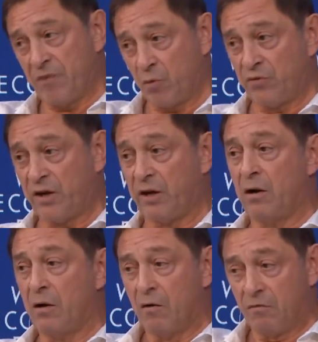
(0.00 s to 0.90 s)

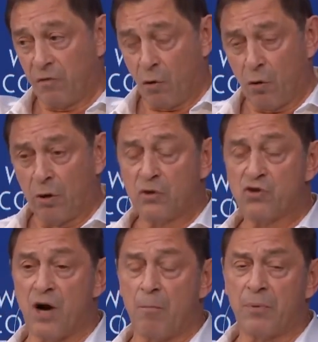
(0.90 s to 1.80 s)
voting for
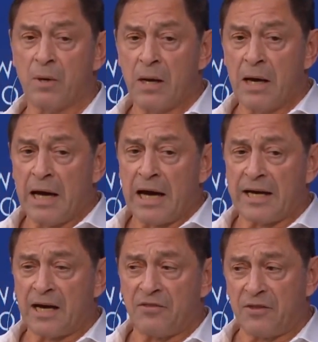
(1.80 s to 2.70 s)
Trump.
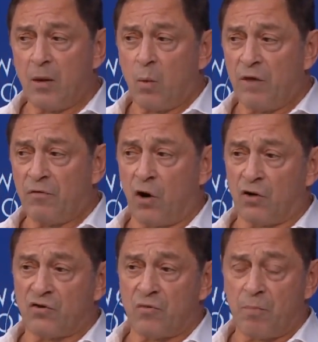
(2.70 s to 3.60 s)
And I think we've
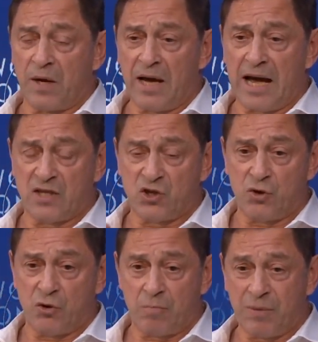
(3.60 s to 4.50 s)
got to be, as
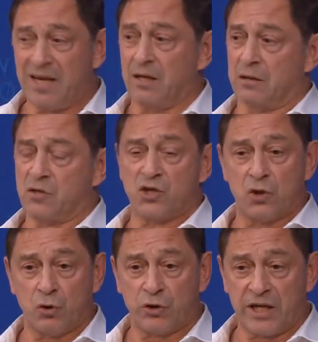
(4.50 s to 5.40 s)
Europeans,
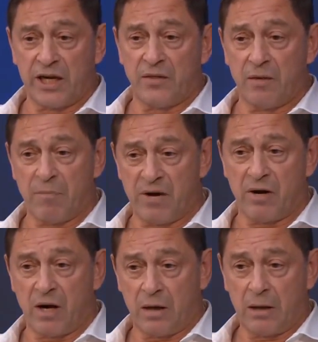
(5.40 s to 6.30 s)
looking in the
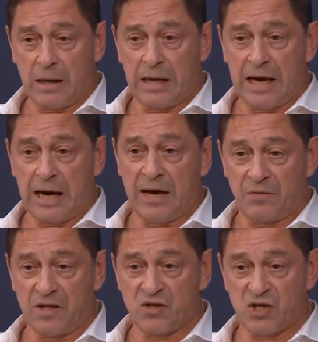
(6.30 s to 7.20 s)
mirror
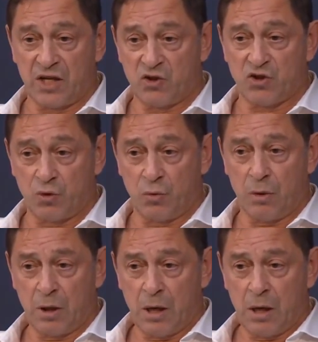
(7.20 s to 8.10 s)
at this issue,